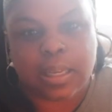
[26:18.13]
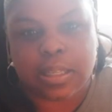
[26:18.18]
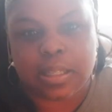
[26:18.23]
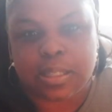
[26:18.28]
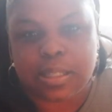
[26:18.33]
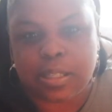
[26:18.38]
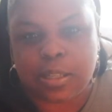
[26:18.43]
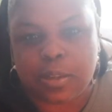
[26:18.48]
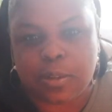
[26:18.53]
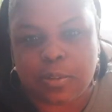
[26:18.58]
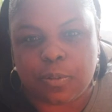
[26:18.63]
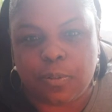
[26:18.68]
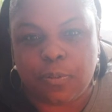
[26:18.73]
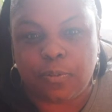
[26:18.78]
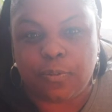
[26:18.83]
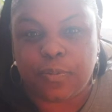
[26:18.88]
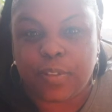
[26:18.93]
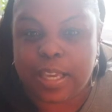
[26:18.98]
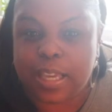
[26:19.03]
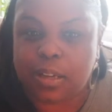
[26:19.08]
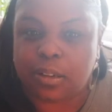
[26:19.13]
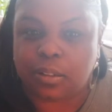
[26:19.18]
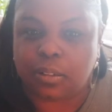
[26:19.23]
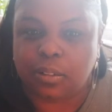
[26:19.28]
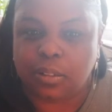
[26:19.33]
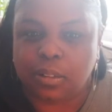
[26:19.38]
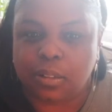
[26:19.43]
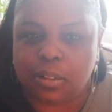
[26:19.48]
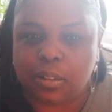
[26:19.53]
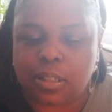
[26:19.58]
to
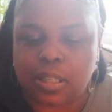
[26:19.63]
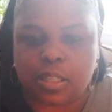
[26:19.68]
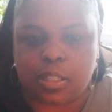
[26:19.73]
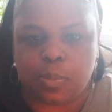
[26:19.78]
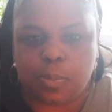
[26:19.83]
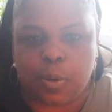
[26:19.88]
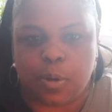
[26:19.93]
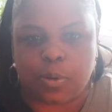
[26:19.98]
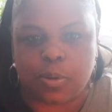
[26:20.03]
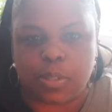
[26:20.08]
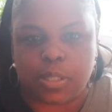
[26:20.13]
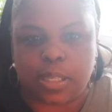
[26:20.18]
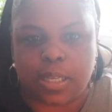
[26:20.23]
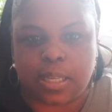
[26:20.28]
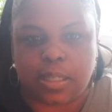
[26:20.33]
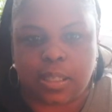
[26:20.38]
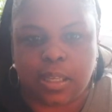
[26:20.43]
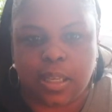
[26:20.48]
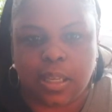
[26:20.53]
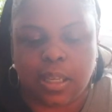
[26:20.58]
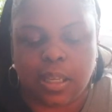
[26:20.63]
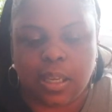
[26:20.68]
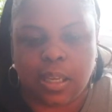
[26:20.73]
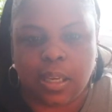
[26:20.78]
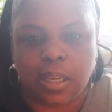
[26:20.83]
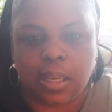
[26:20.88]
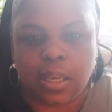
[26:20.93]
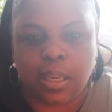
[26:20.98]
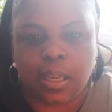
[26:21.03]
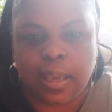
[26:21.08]
feel this person.
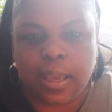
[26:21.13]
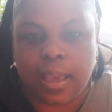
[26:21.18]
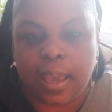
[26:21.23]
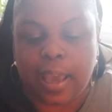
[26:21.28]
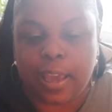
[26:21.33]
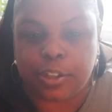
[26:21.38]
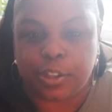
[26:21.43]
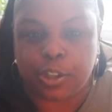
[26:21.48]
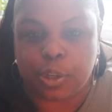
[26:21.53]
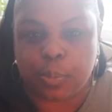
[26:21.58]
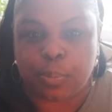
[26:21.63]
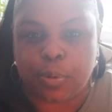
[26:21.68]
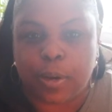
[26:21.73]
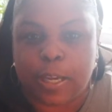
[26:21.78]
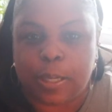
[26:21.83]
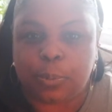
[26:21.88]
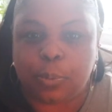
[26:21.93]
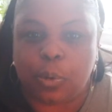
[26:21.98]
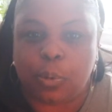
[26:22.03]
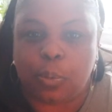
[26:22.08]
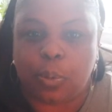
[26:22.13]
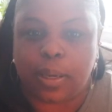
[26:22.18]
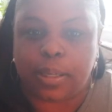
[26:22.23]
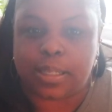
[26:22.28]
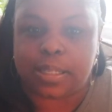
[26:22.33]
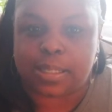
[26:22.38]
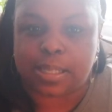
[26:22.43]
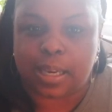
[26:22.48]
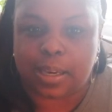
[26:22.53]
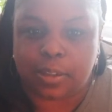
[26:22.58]
And your brain will want
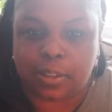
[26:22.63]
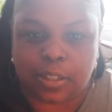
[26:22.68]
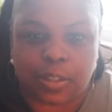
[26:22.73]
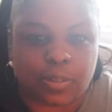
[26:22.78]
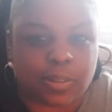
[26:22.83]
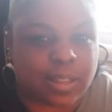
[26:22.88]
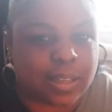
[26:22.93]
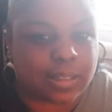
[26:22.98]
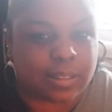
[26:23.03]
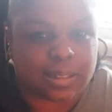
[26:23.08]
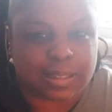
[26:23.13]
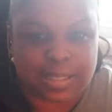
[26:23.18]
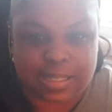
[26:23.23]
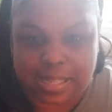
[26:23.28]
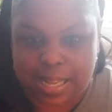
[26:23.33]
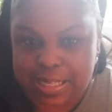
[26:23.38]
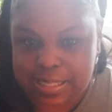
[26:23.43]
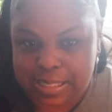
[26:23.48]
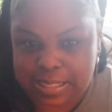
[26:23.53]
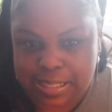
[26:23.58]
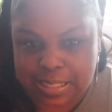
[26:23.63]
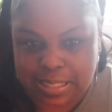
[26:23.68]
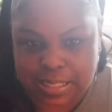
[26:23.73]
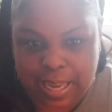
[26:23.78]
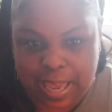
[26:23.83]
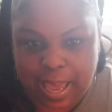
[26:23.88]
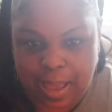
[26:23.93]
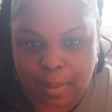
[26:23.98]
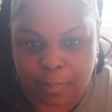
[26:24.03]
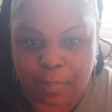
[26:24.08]
to tell you that that didn't
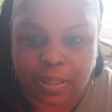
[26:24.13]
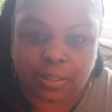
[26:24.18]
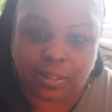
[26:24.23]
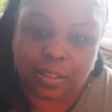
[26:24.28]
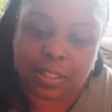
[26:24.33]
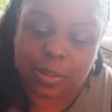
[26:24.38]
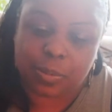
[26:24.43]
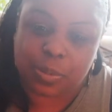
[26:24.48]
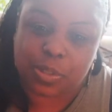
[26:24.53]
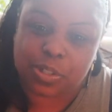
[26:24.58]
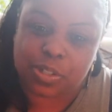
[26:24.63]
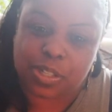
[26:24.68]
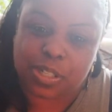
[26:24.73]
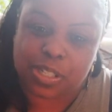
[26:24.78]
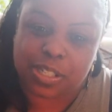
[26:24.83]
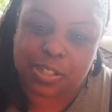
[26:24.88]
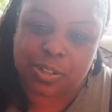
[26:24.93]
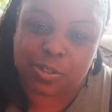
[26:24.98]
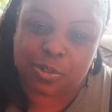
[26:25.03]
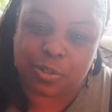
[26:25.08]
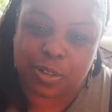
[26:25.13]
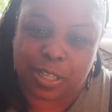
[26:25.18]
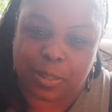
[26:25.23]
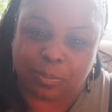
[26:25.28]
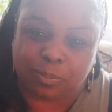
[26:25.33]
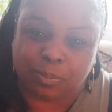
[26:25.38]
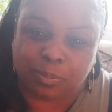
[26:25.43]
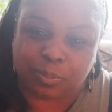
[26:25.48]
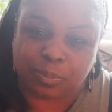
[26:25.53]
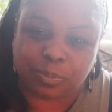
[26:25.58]
happen, it was just a
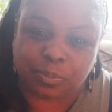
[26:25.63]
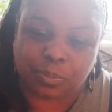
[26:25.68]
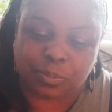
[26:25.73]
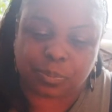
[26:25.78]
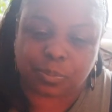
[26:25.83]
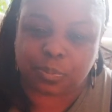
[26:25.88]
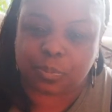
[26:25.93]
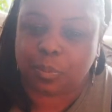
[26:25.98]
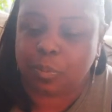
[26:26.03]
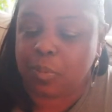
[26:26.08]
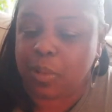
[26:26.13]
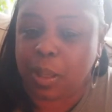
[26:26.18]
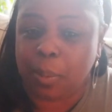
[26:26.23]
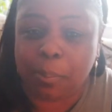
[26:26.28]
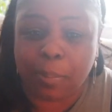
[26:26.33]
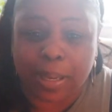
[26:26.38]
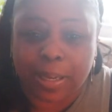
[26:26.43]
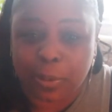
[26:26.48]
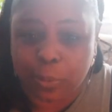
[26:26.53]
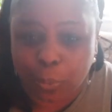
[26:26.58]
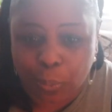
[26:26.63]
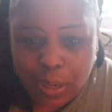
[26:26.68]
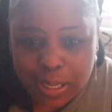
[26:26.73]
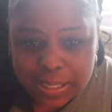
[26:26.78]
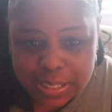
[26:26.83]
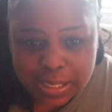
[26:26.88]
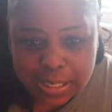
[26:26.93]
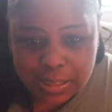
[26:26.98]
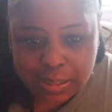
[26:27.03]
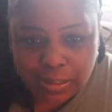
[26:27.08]
dream. But it
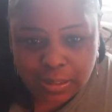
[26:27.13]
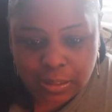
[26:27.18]
wasn't.